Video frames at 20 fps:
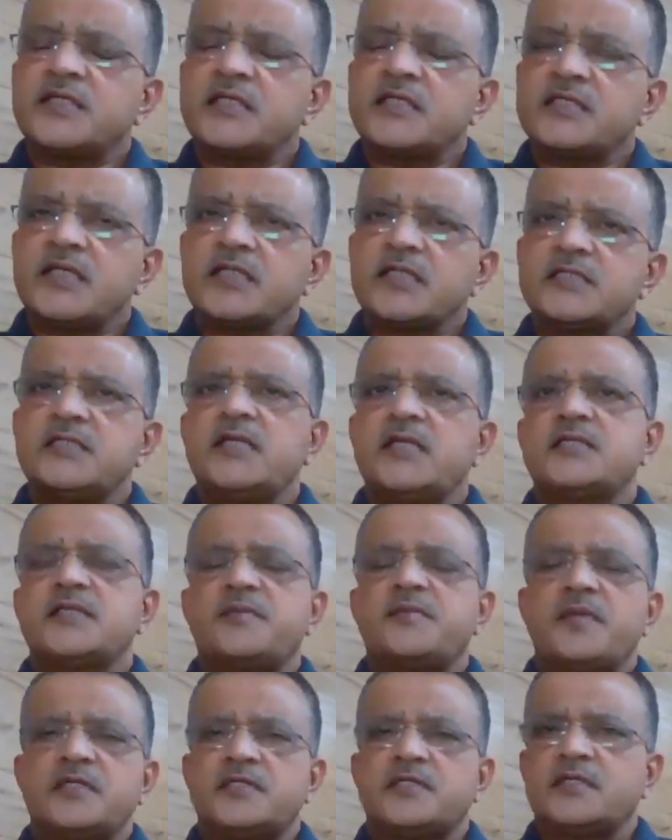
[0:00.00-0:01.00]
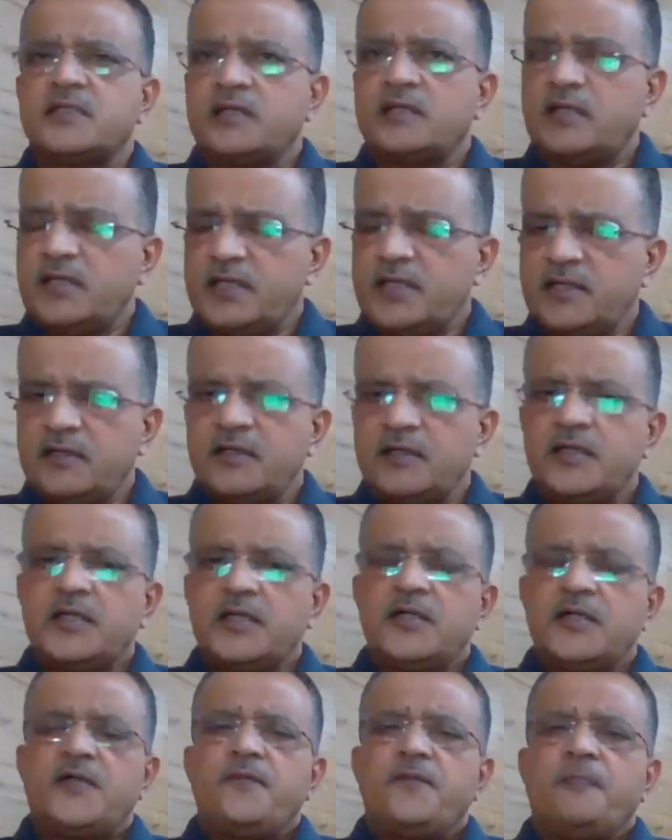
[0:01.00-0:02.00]
the transaction. As I mentioned earlier,
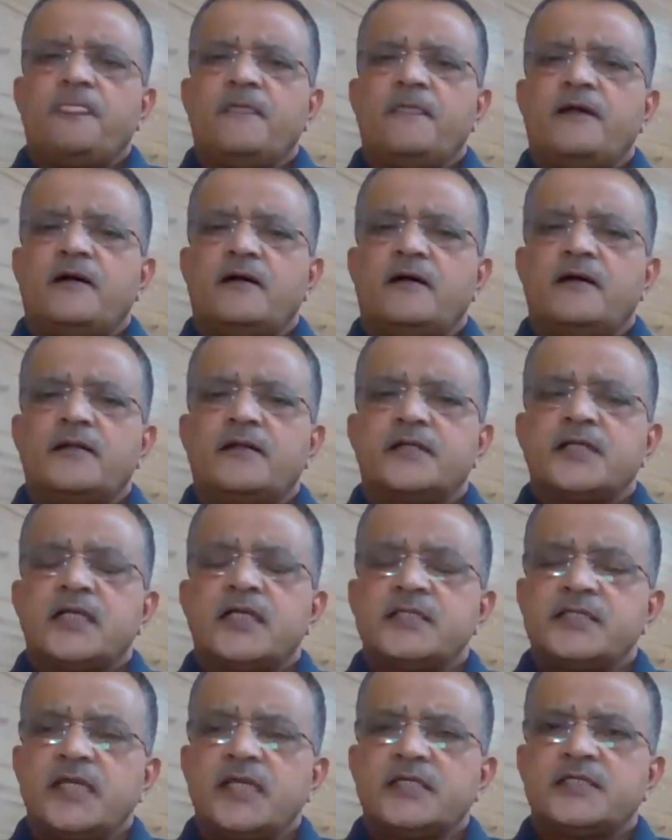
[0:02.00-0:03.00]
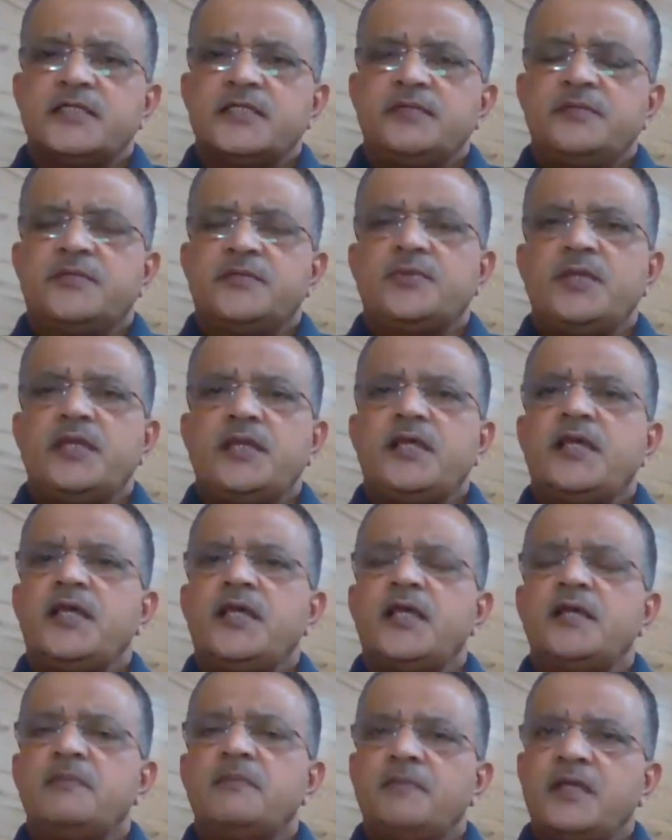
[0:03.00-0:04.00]
the transaction between
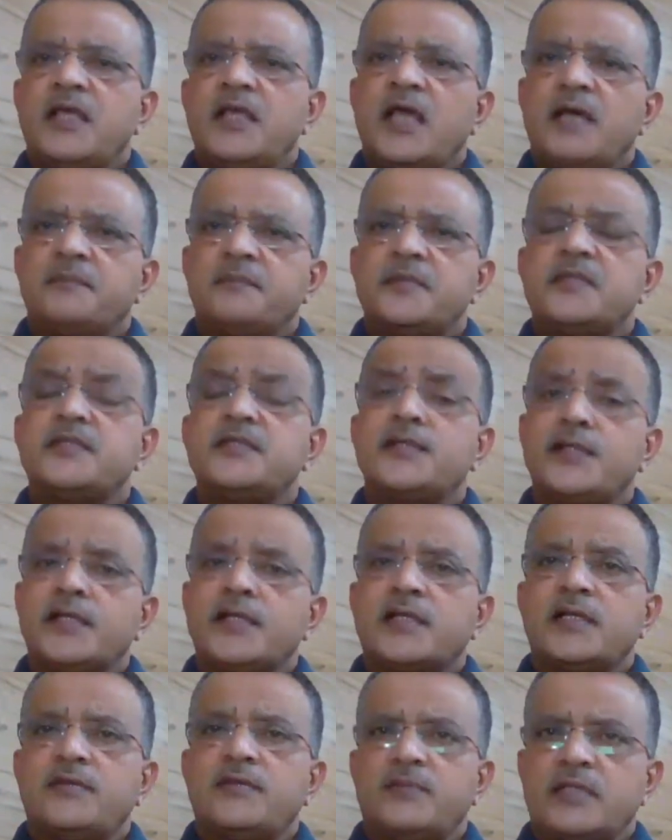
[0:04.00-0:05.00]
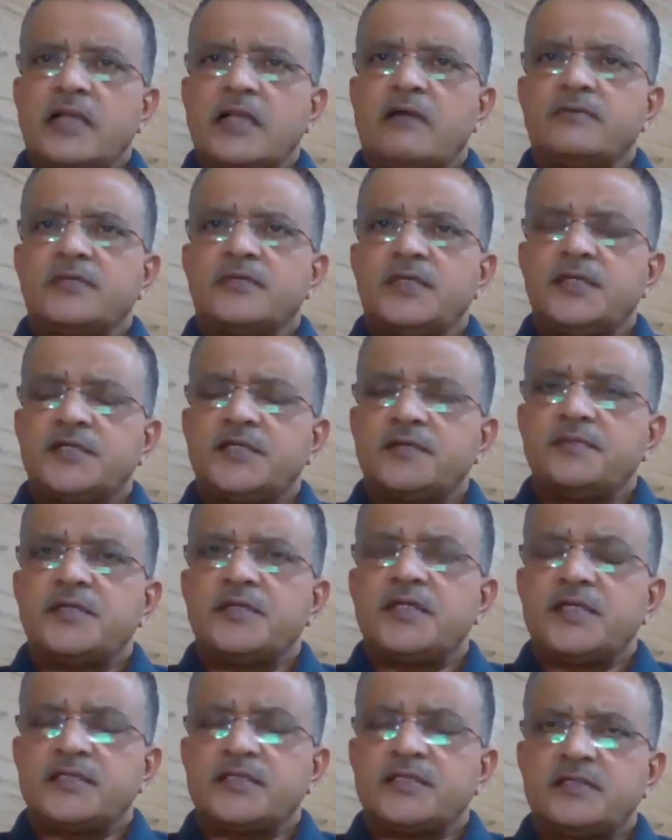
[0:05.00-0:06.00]
A and B happen directly without the
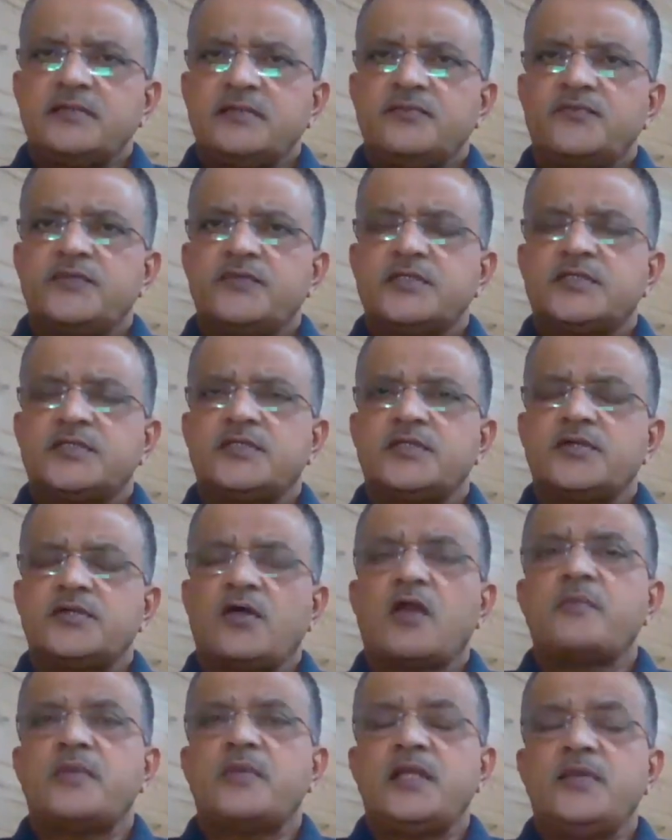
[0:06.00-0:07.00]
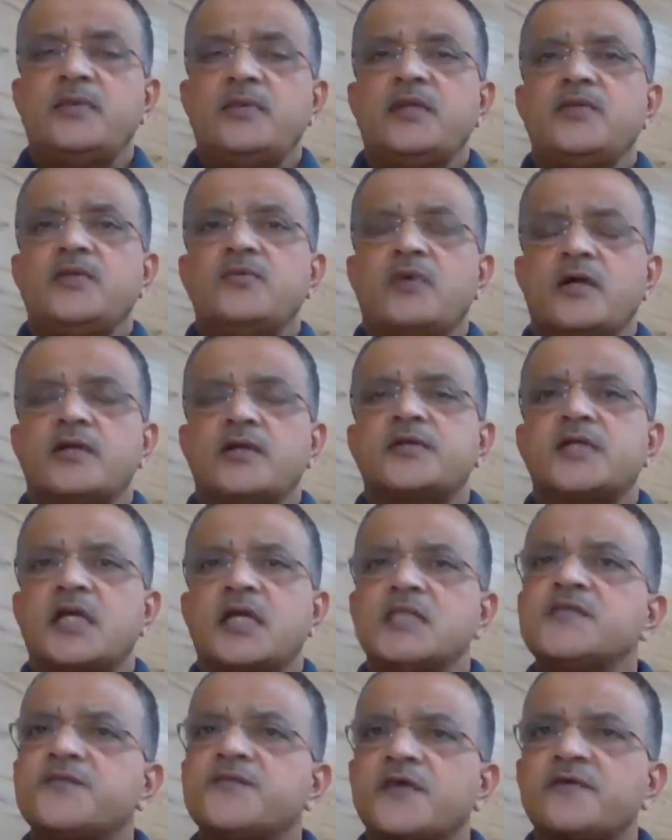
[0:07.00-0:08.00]
intermediation, which normally when you want to
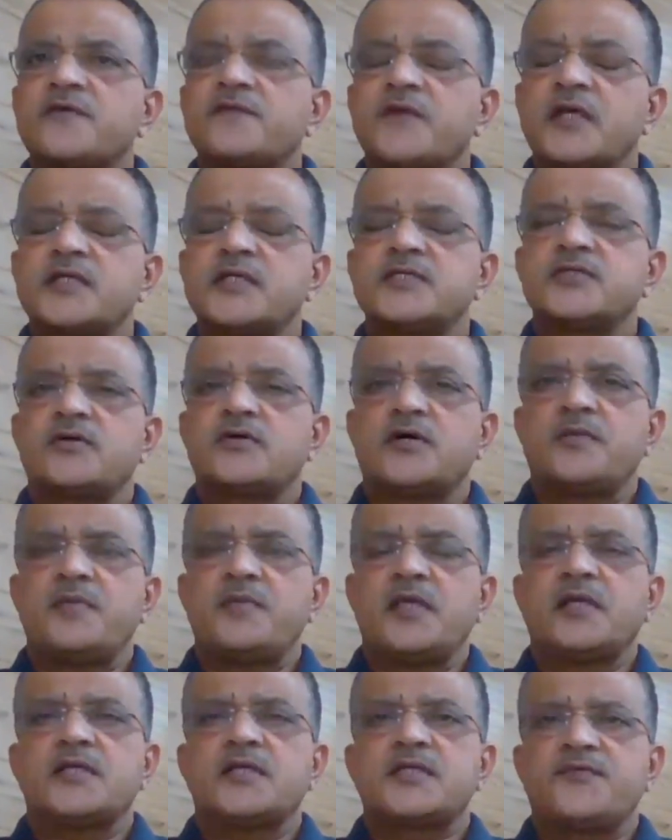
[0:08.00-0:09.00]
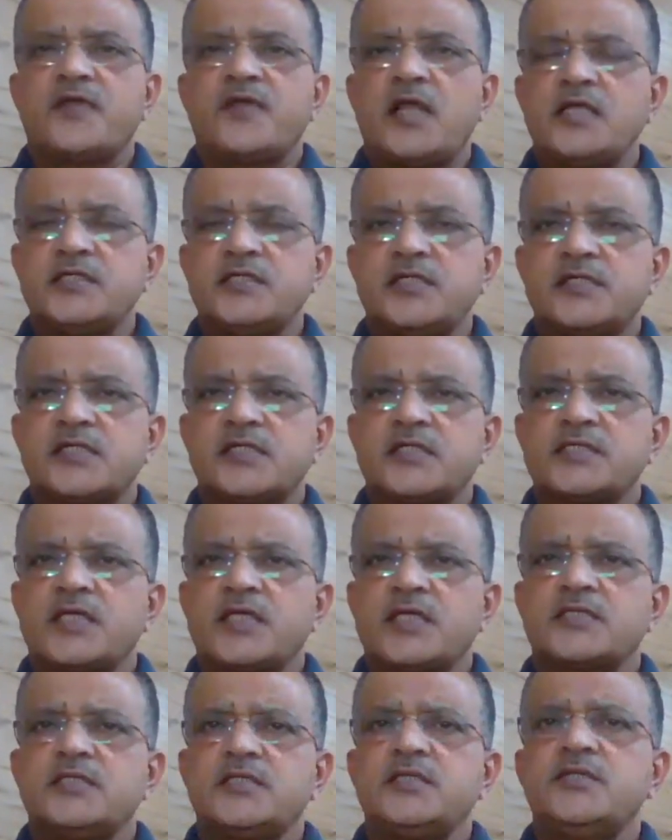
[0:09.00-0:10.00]
transfer funds or make a financial
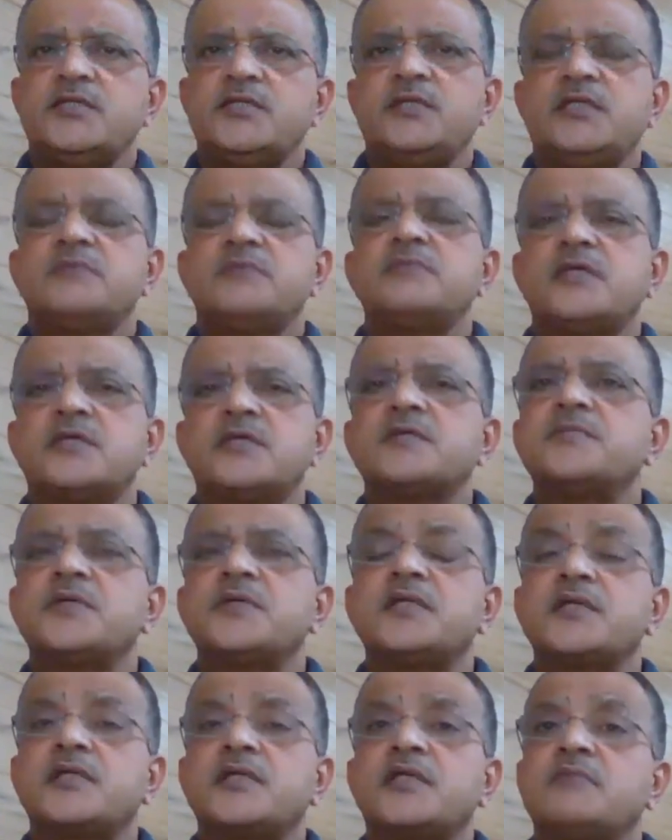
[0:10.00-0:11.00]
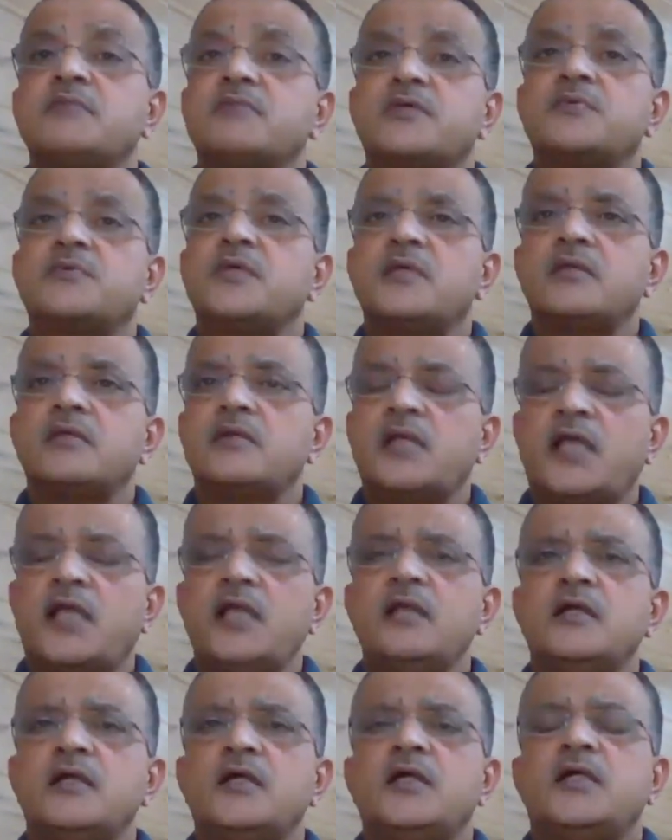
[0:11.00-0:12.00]
transaction, you need an intermediary in between,
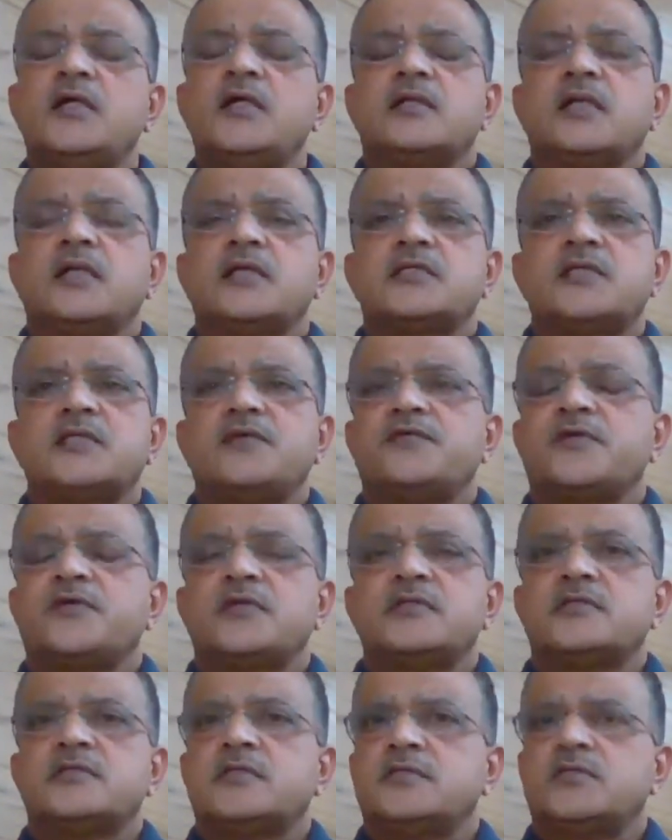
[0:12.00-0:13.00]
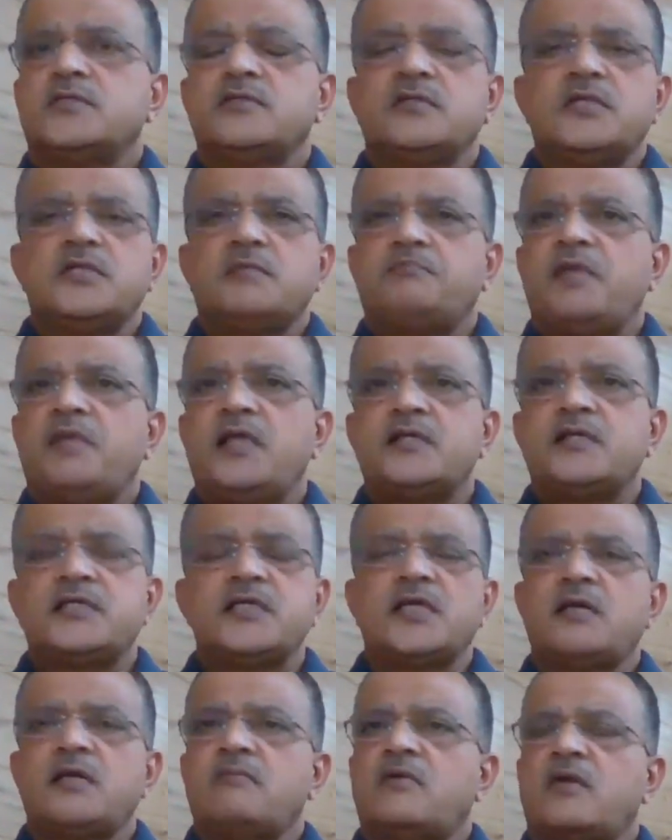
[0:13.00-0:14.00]
right? Like, say, for instance, you need a
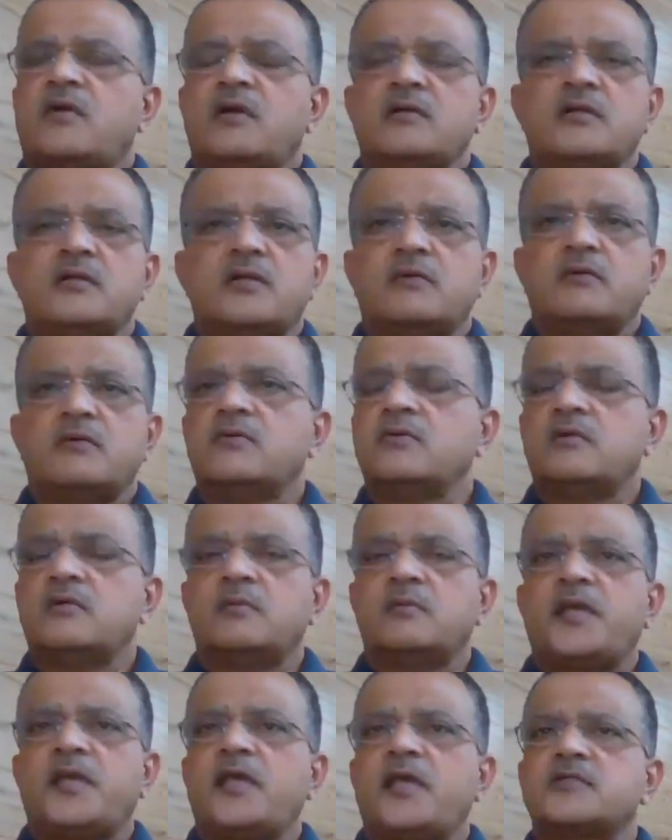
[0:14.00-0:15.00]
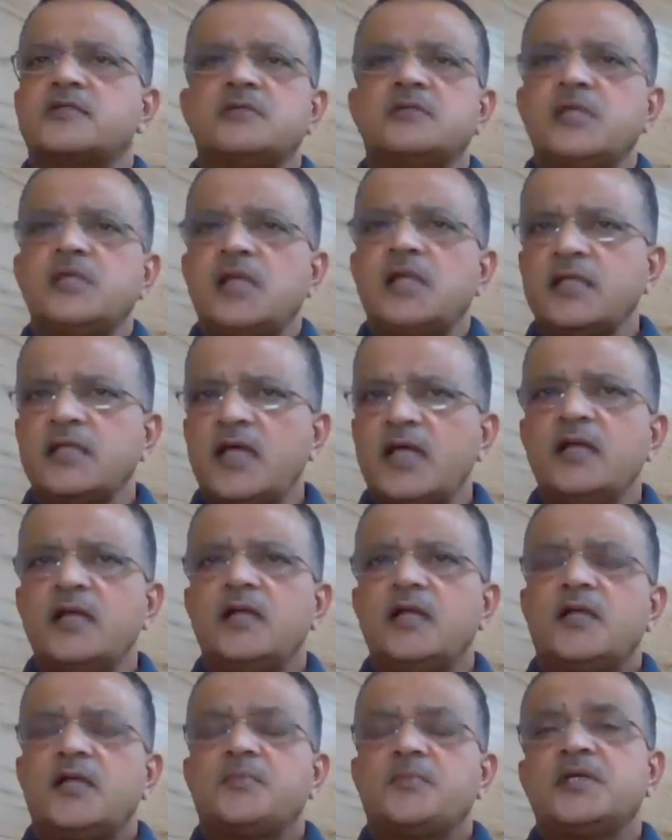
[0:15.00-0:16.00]
Paytm or Google Pay or something like that.
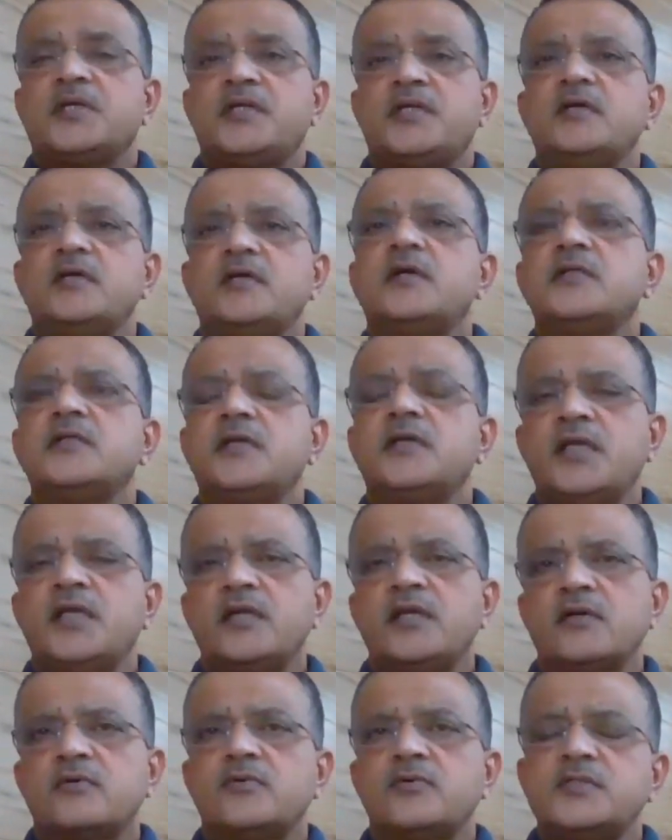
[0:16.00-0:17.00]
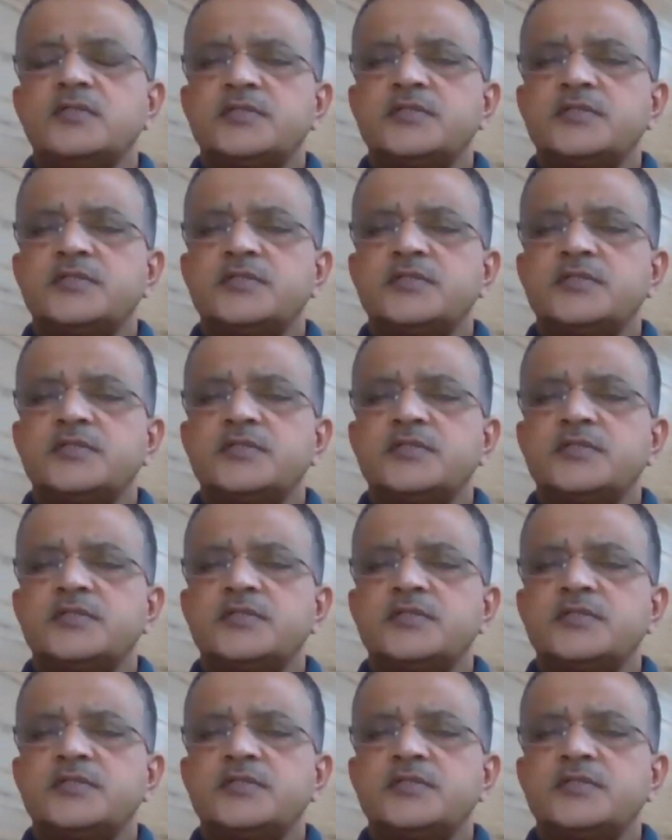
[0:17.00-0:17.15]
But here, in the